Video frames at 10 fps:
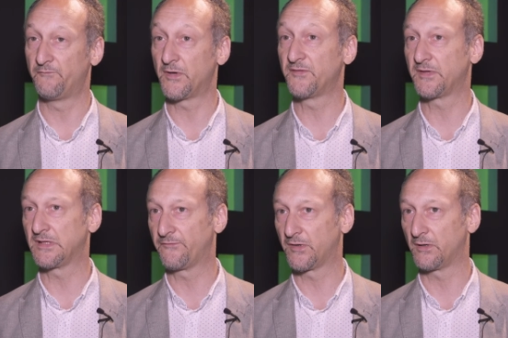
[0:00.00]
very
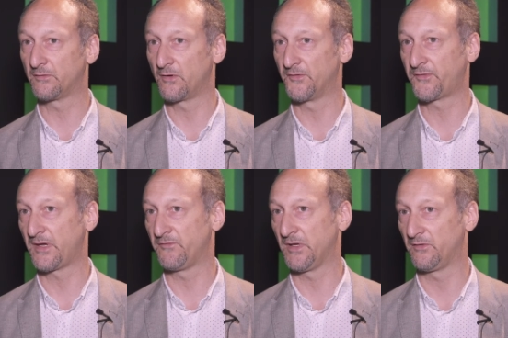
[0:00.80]
significant cost
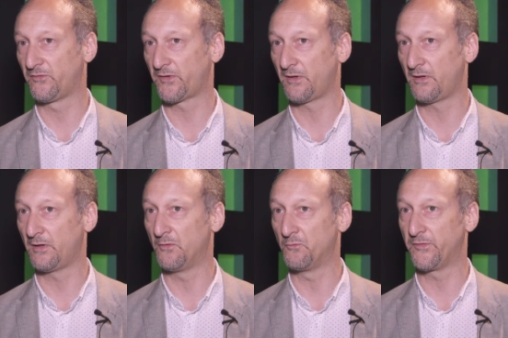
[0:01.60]
savings
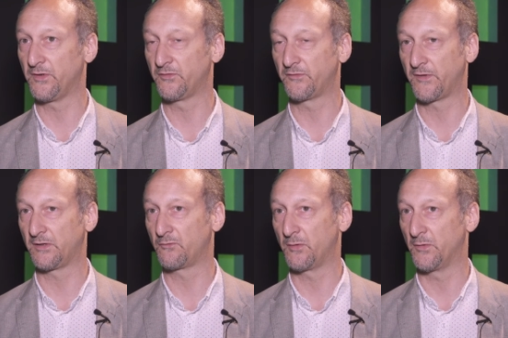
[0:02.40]
with the use of
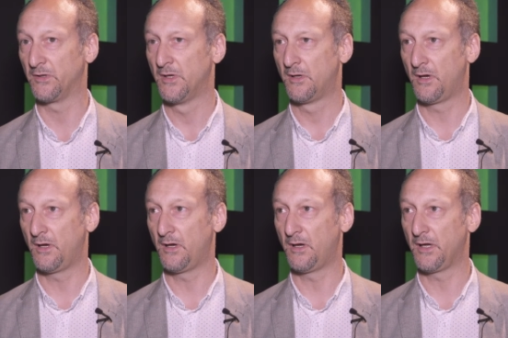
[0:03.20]
that equipment,
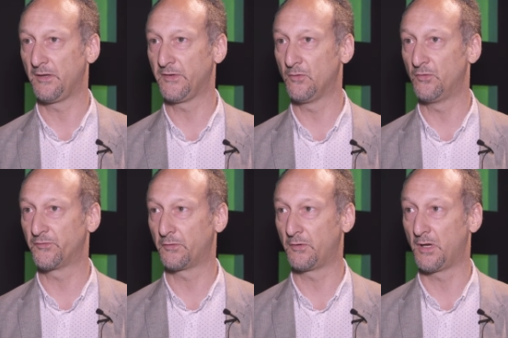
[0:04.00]
in the
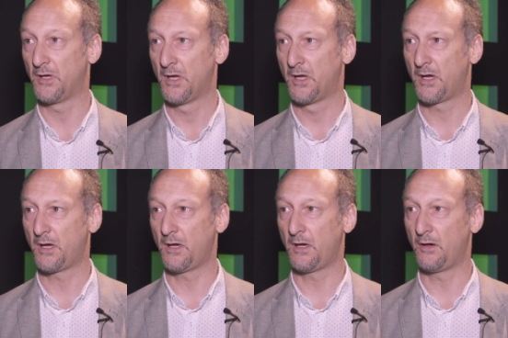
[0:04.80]
order
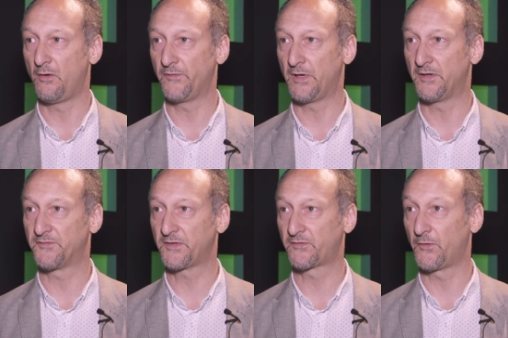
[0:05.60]
of a
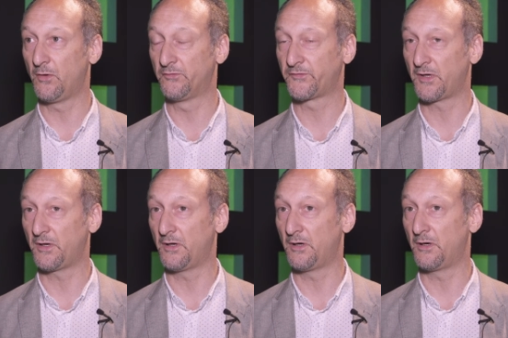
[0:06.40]
six-fold
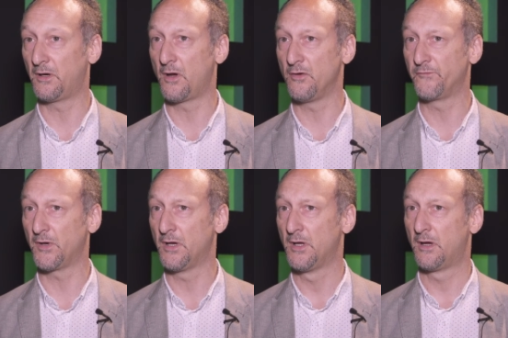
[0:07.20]

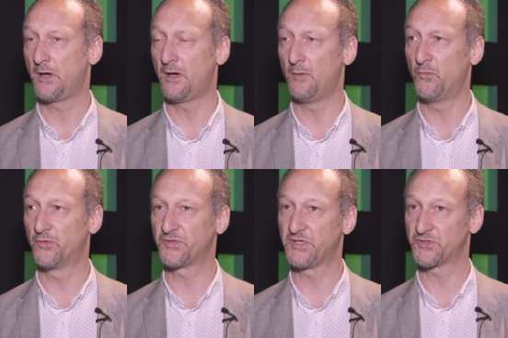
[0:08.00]
over
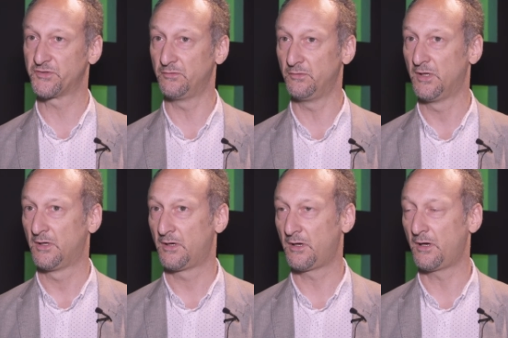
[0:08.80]
more traditional
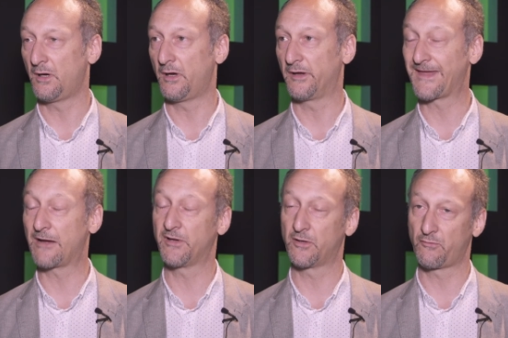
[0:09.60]

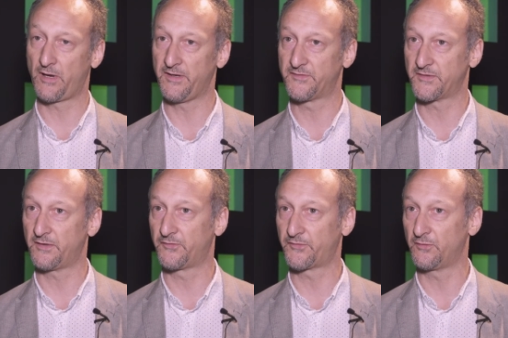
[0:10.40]
carrier-grade
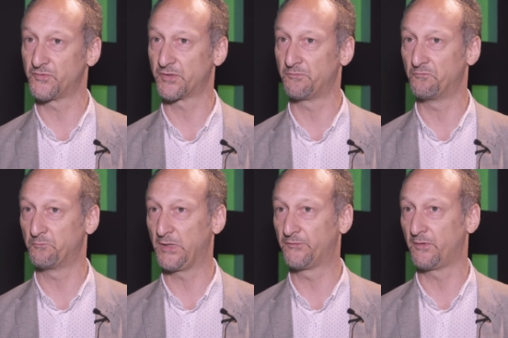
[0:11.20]
solution
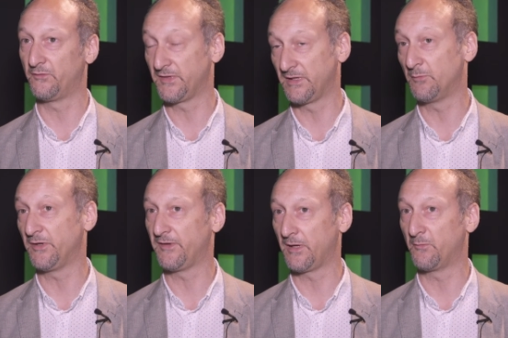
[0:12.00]
built on
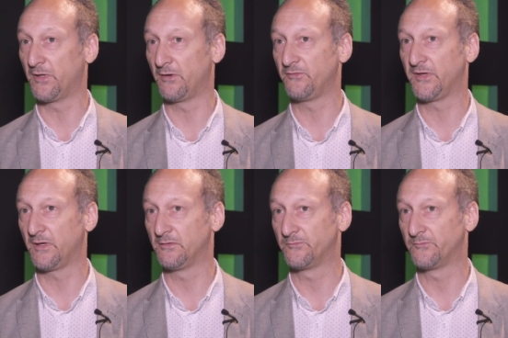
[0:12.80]
DWDM and